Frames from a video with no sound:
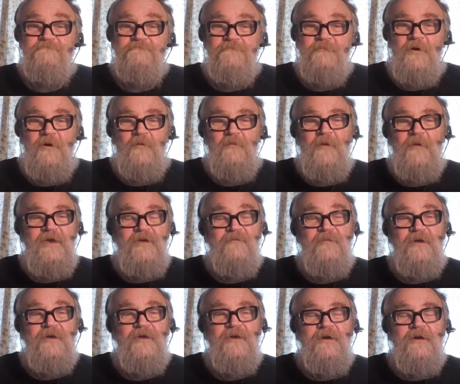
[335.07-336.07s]
Well,
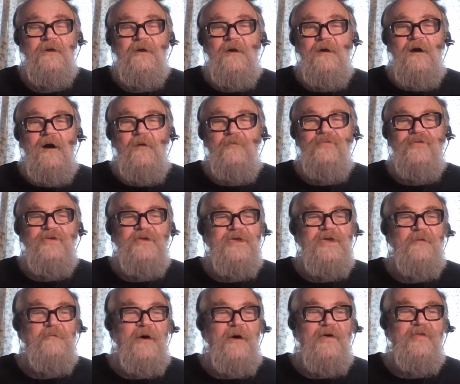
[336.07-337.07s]
maybe I'm
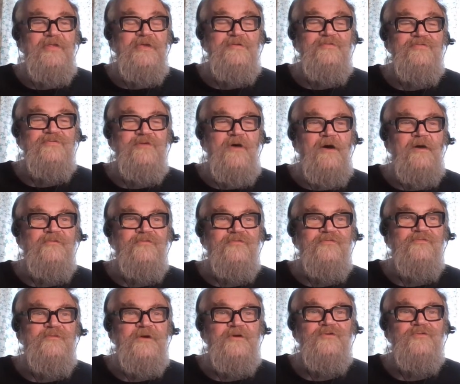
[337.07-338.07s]
thinking about these science
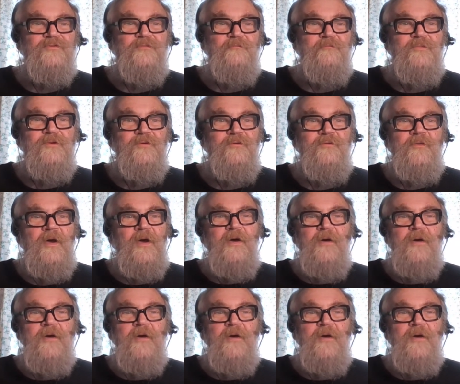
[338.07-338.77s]
fiction